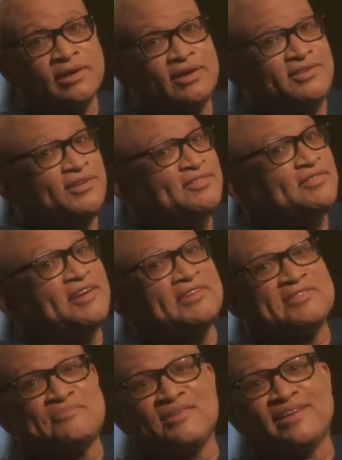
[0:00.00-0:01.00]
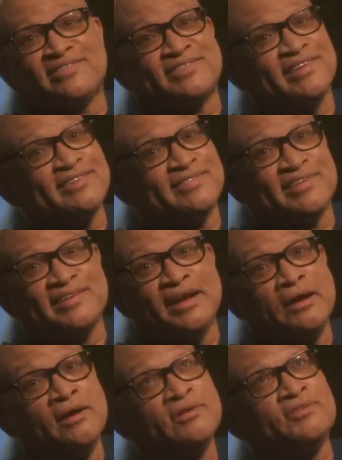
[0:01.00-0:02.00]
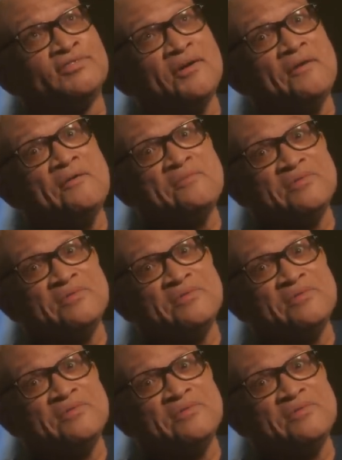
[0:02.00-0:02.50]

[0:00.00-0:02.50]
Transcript: It just doesn't make sense that so